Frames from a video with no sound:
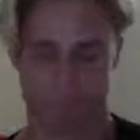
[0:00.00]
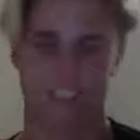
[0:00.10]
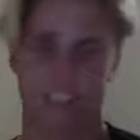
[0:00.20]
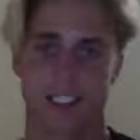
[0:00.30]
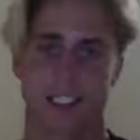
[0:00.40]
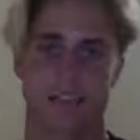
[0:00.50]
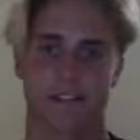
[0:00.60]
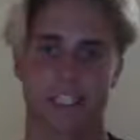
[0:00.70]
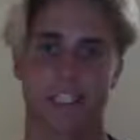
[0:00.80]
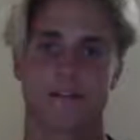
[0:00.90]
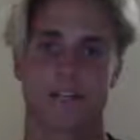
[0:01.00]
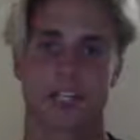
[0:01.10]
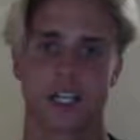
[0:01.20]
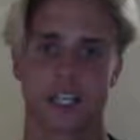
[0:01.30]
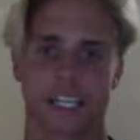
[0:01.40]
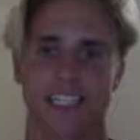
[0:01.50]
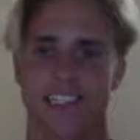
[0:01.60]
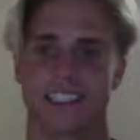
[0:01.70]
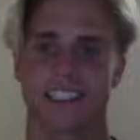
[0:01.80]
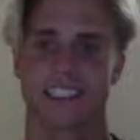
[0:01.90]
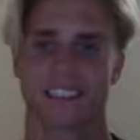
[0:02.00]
sufficient for your needs?